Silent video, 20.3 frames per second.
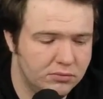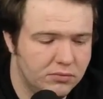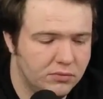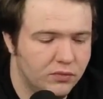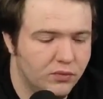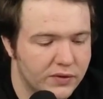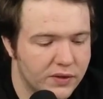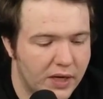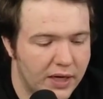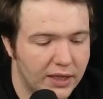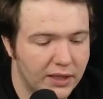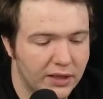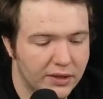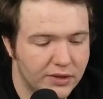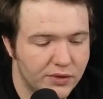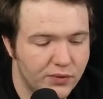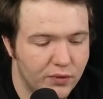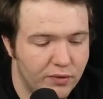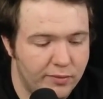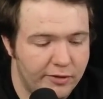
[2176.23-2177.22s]
those
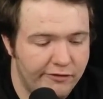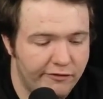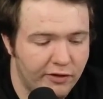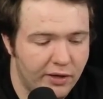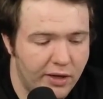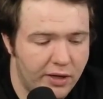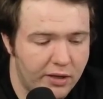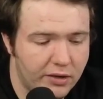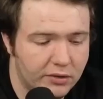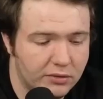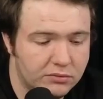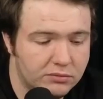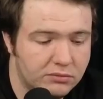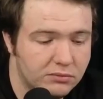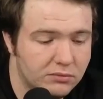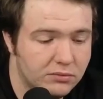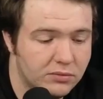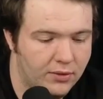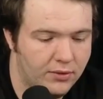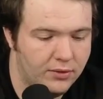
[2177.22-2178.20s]
islands will be flying.
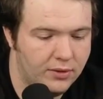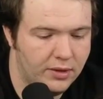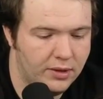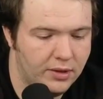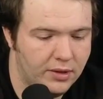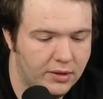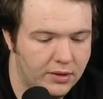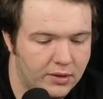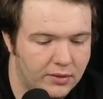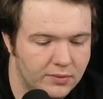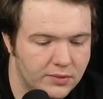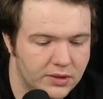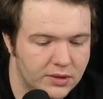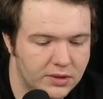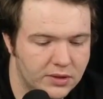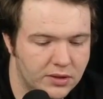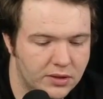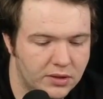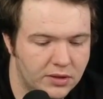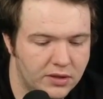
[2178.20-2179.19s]
Okay, I'm
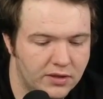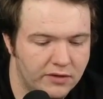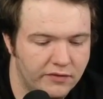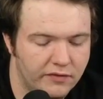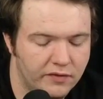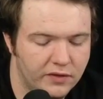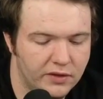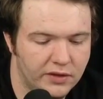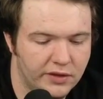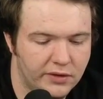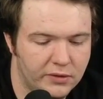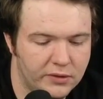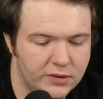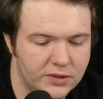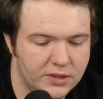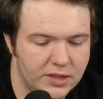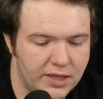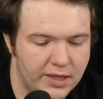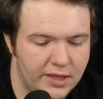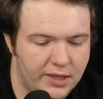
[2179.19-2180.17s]
just gonna give a little
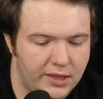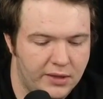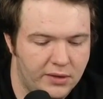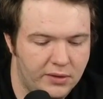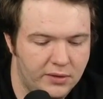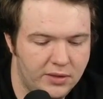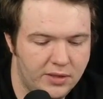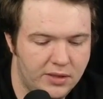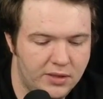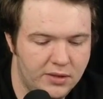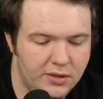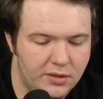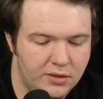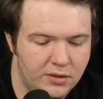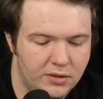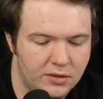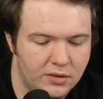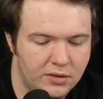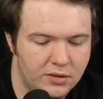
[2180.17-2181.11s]
Sahel here.